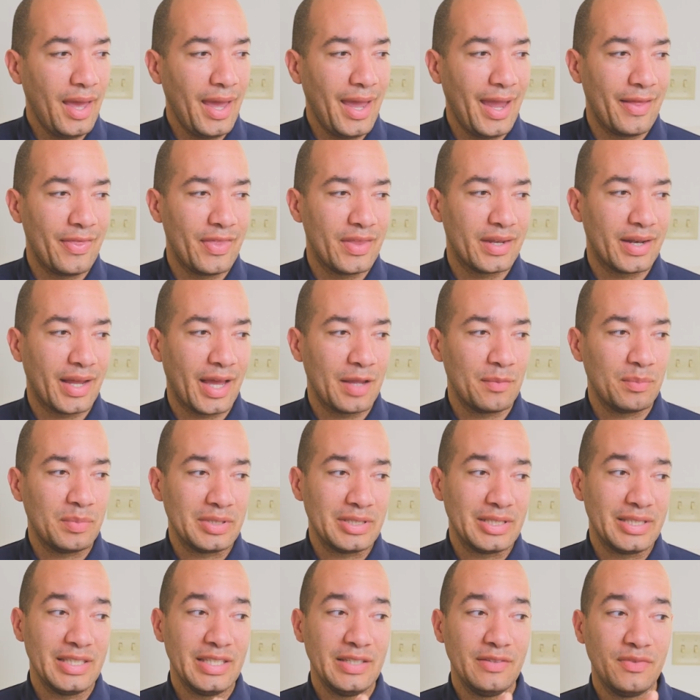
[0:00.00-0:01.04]
and then I
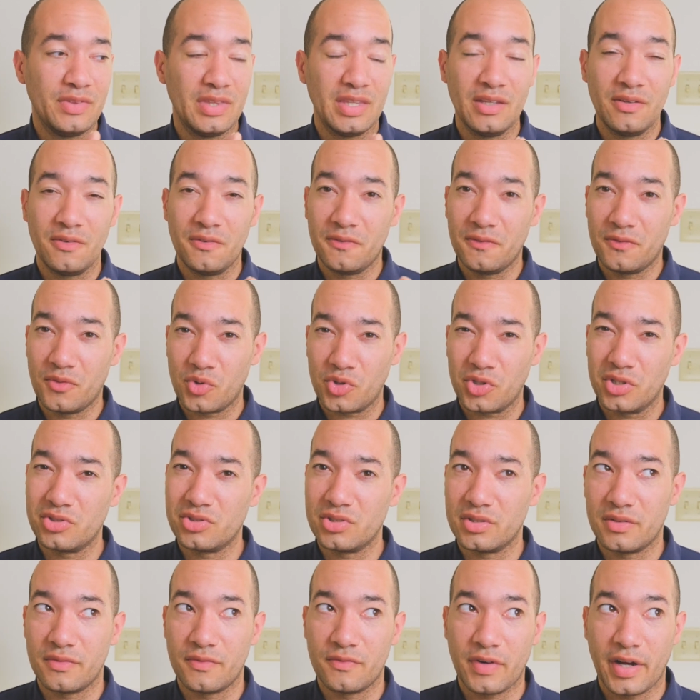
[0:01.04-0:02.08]
believe the
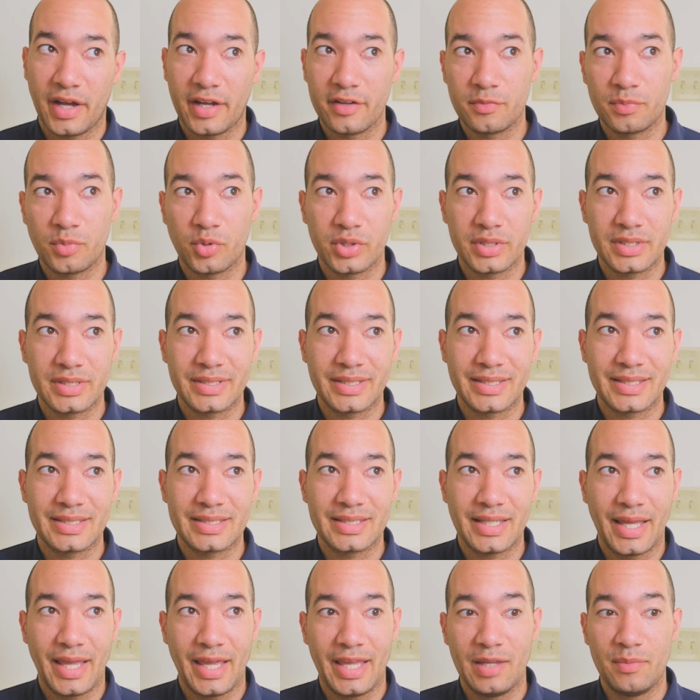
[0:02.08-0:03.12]
400
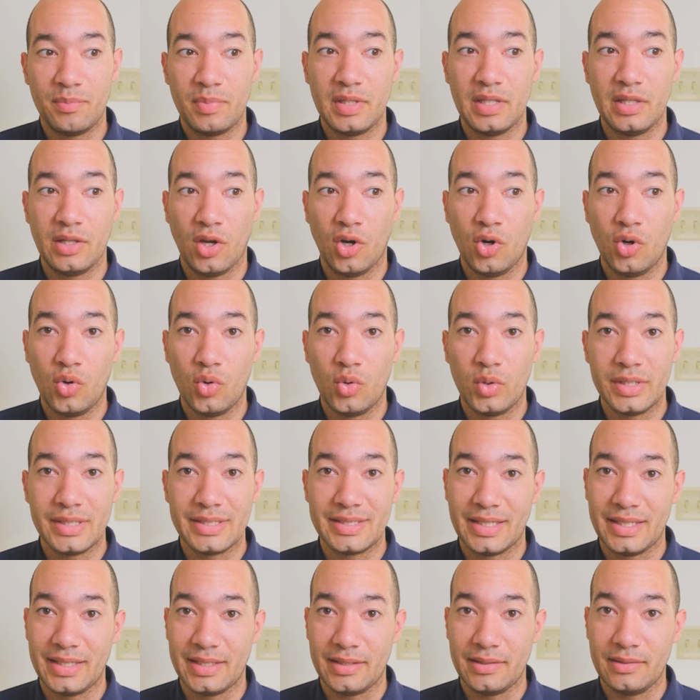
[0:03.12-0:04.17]
5.6 APO
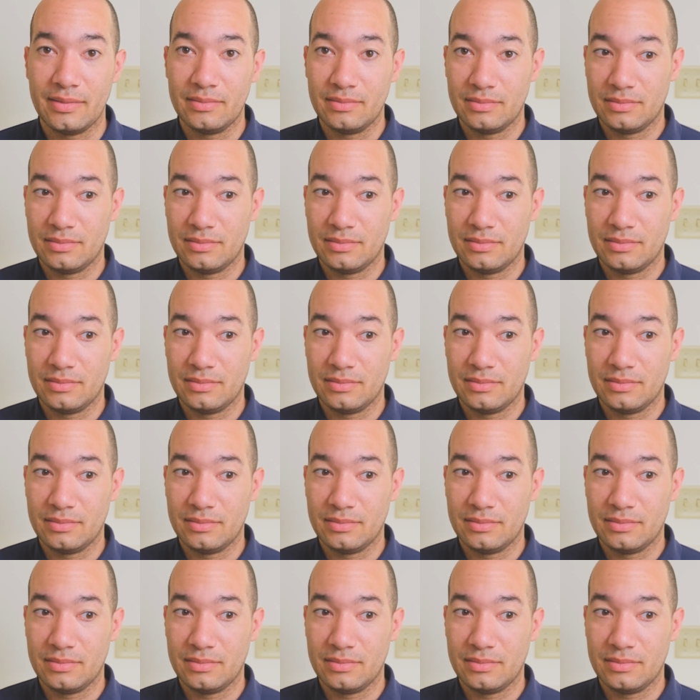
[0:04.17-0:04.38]
is a